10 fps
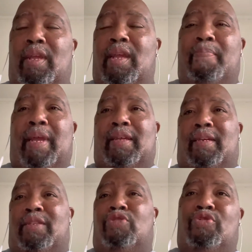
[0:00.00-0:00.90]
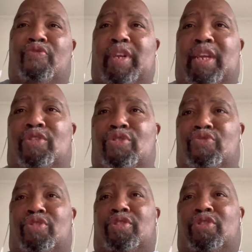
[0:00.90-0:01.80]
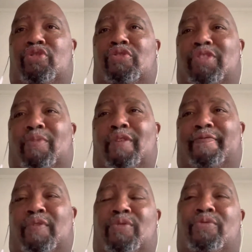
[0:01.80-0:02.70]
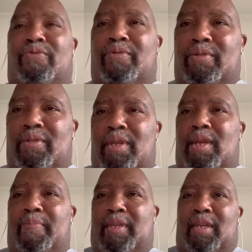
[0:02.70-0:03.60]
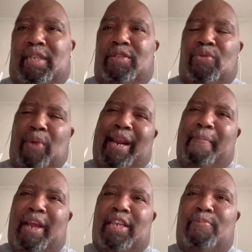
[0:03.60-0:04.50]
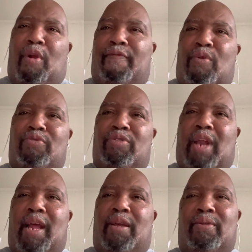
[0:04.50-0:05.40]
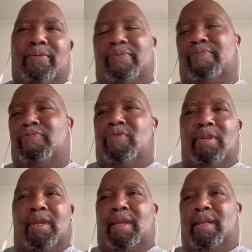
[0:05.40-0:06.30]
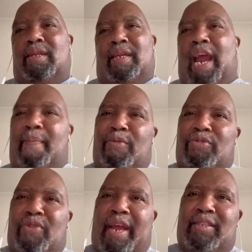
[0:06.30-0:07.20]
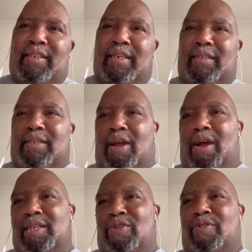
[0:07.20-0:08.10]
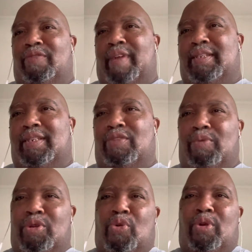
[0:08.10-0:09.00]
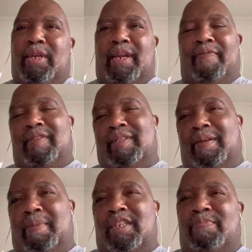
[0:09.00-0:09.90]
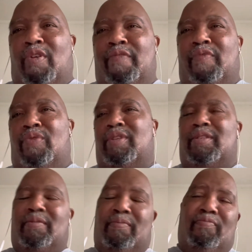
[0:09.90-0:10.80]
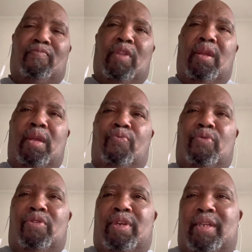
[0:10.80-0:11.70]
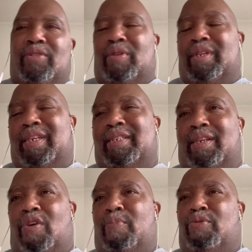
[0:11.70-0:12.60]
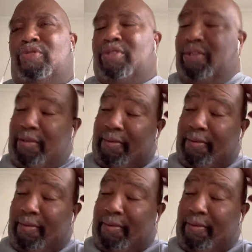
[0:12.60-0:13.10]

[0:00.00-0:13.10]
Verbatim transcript: make a YouTube video using your smartphone because the way they make smartphones now the cameras are excellent. The audio is excellent. The recording, everything about a smartphone is real good. So it doesn't almost.